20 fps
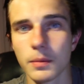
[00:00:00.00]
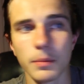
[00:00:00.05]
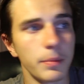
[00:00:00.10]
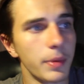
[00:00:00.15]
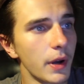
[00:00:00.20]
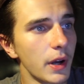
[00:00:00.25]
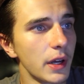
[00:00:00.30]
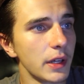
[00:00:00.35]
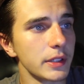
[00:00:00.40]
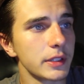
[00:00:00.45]

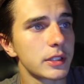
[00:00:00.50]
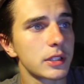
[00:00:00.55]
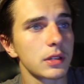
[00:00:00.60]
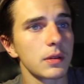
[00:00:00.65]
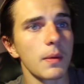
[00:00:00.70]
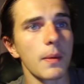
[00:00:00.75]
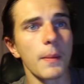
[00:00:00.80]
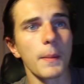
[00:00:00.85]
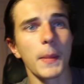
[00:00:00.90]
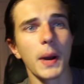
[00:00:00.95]
But
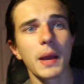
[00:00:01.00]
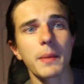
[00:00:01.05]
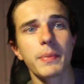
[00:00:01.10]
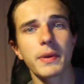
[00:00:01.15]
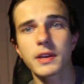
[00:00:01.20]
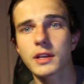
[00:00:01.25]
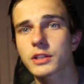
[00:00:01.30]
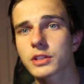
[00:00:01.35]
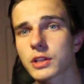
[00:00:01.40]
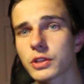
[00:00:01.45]
my
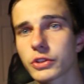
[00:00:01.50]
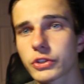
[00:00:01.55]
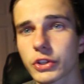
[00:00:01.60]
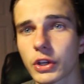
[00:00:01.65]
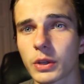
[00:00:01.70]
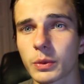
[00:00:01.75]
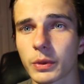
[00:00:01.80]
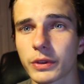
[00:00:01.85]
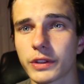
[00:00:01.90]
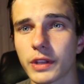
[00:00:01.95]
biggest
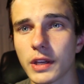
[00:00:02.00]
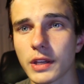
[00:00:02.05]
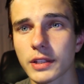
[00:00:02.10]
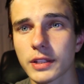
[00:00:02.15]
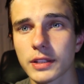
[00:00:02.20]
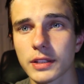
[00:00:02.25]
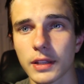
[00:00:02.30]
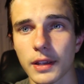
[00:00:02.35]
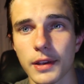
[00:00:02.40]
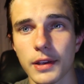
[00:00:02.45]
concern with
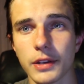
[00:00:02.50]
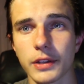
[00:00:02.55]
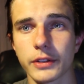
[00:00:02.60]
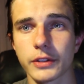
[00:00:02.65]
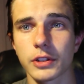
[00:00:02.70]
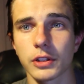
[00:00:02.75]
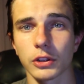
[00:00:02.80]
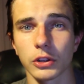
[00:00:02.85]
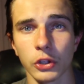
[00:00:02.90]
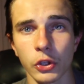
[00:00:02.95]
this
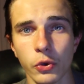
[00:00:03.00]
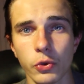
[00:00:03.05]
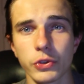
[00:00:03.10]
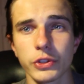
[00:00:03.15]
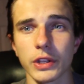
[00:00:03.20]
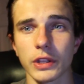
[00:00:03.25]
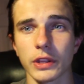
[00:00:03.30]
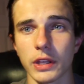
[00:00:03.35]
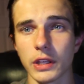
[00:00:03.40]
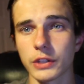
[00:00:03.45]
is
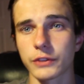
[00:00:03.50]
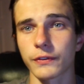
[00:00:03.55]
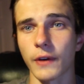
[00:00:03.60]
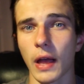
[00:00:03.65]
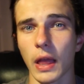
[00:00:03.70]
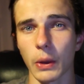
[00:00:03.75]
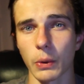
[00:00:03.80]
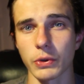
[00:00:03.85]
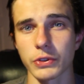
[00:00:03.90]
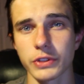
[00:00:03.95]
losing these
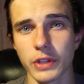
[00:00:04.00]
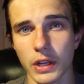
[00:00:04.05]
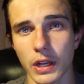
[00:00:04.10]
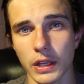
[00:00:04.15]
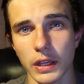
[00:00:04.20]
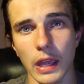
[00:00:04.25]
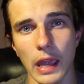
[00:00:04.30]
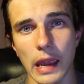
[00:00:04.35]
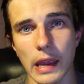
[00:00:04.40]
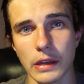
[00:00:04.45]
followers that I
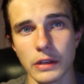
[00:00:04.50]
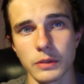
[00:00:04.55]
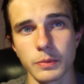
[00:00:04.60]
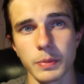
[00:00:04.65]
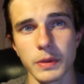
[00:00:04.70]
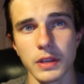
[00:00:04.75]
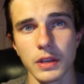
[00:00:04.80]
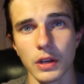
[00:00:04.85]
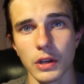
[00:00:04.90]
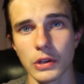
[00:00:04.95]
gained,
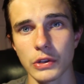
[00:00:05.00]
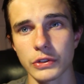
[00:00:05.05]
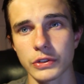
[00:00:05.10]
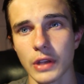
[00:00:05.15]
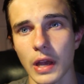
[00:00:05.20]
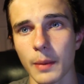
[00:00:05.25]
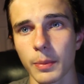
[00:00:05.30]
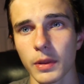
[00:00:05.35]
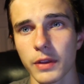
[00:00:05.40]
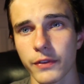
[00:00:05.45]
because
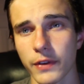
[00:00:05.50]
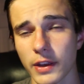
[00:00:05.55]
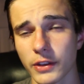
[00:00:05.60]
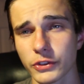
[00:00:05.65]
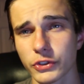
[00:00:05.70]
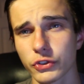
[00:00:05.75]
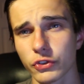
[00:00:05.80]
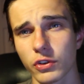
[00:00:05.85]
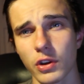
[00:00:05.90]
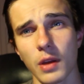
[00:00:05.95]
I believe
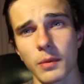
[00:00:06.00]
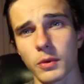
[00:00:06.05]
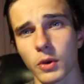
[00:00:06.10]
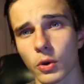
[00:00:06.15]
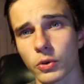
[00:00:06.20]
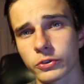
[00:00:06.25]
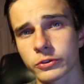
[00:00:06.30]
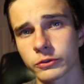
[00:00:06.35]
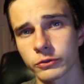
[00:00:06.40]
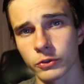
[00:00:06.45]
Instagram
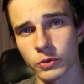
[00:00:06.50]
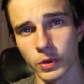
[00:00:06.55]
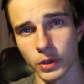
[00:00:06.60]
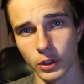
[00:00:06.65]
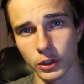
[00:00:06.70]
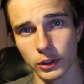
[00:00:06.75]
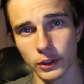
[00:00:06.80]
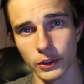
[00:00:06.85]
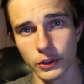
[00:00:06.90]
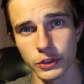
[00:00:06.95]
goes through
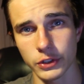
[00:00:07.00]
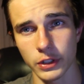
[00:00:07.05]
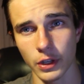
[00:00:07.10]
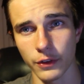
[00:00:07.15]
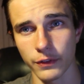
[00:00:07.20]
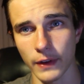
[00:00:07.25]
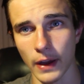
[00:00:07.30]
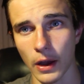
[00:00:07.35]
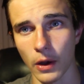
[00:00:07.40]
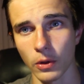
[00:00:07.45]
and clears
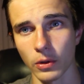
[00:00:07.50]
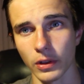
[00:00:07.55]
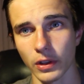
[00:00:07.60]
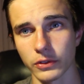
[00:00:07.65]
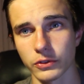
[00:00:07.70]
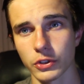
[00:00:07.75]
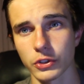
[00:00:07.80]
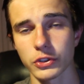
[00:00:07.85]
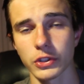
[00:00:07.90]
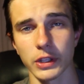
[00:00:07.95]
stuff out,
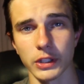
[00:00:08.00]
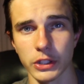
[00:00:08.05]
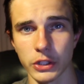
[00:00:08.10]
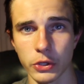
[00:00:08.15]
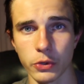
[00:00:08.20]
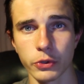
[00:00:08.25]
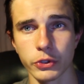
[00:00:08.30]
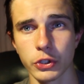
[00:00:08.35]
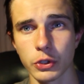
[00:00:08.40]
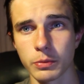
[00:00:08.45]
just like
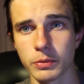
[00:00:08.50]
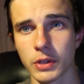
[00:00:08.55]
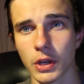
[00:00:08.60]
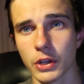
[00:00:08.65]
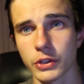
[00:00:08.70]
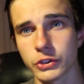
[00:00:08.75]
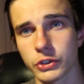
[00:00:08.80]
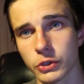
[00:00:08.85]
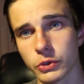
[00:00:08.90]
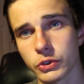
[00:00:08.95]
YouTube
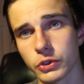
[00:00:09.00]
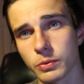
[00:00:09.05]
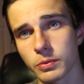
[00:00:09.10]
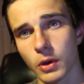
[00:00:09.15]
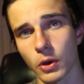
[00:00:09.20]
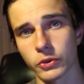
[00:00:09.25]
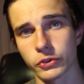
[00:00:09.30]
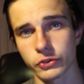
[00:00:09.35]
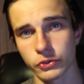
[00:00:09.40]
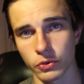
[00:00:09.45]
does. YouTube
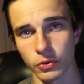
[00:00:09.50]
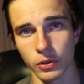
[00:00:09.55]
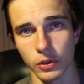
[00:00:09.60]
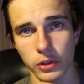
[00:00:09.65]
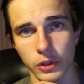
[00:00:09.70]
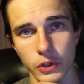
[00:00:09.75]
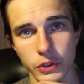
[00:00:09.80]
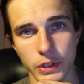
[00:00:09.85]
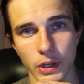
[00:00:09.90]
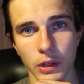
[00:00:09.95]
goes through and
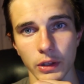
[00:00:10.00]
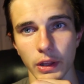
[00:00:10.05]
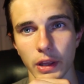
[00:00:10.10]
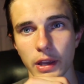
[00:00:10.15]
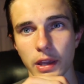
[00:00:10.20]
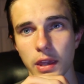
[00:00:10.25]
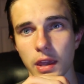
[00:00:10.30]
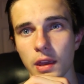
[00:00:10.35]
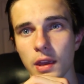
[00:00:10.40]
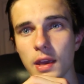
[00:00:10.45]
clears out
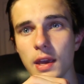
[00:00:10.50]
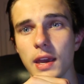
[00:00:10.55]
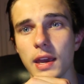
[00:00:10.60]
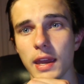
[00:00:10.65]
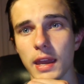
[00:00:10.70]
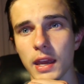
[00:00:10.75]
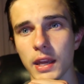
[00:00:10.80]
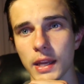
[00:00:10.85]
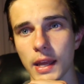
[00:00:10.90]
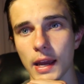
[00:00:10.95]
like
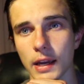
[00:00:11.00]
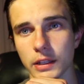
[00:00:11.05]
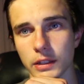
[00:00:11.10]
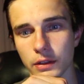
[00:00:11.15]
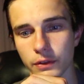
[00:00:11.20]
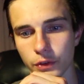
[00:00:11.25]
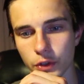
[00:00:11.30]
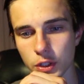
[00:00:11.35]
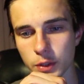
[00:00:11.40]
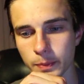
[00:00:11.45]

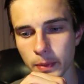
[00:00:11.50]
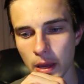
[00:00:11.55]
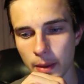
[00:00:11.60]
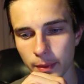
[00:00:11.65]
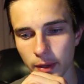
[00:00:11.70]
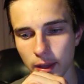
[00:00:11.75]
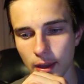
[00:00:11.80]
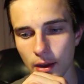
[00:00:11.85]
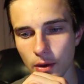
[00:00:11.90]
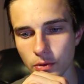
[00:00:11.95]
inactive or spam
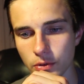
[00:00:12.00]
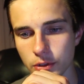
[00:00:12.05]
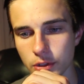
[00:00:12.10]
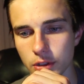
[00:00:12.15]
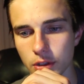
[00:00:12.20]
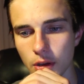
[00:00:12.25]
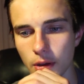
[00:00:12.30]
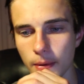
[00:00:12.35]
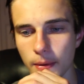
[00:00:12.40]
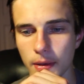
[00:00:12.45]

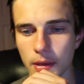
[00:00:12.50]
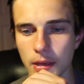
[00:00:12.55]
accounts.